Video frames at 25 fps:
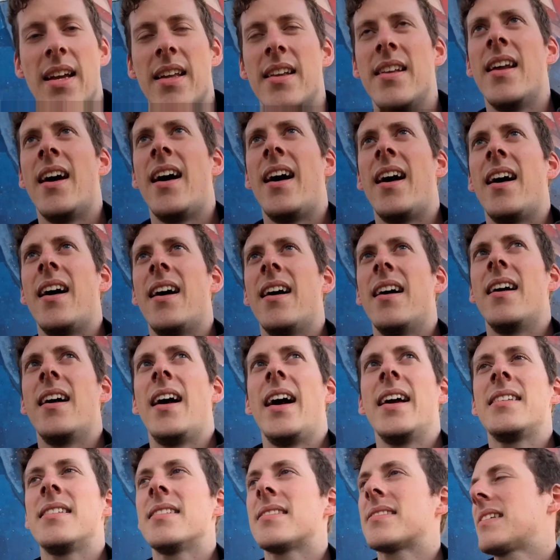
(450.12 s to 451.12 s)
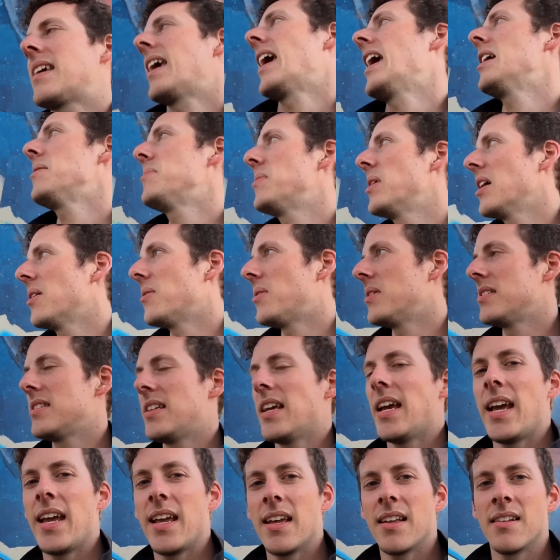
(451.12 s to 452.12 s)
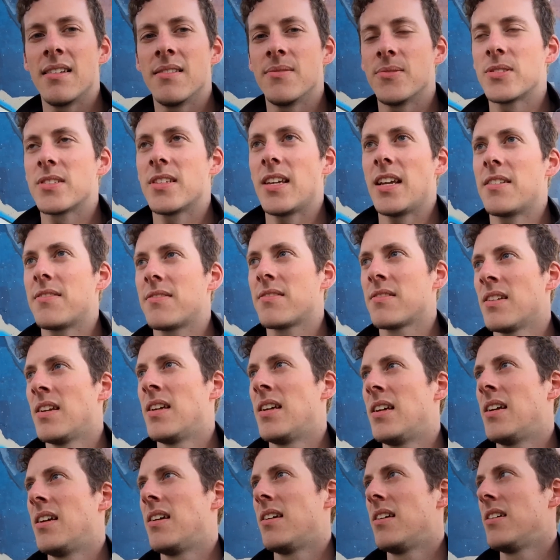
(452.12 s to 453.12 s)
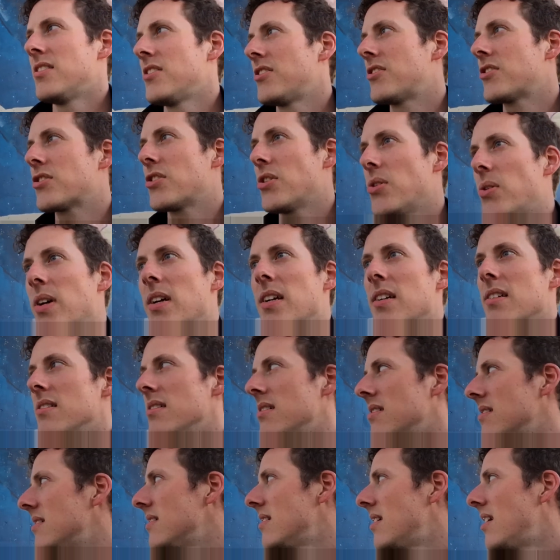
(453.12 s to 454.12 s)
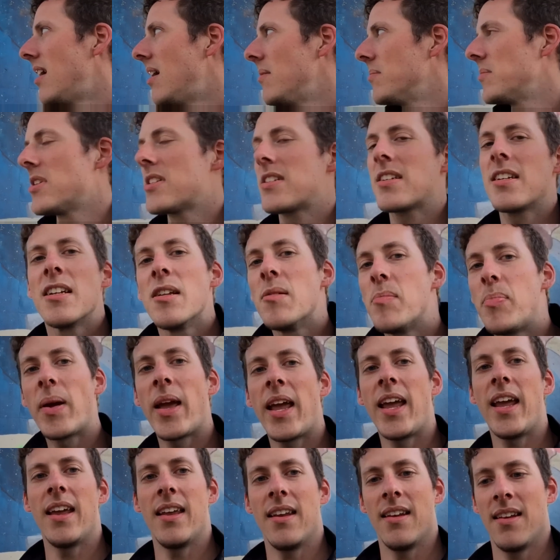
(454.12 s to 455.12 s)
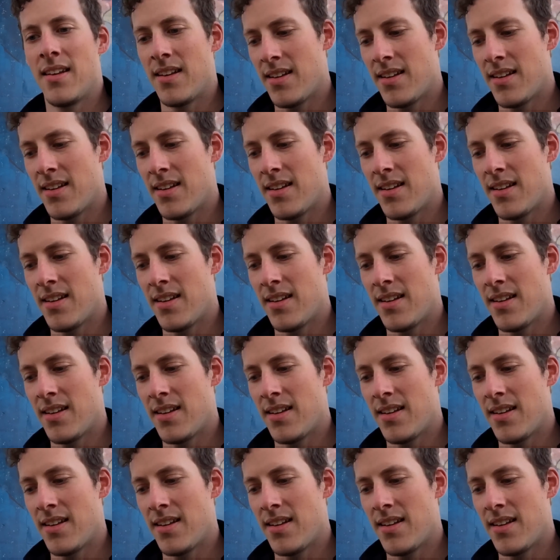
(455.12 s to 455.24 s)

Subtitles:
and I just came here one day and was like, screw it, I'm just gonna paint.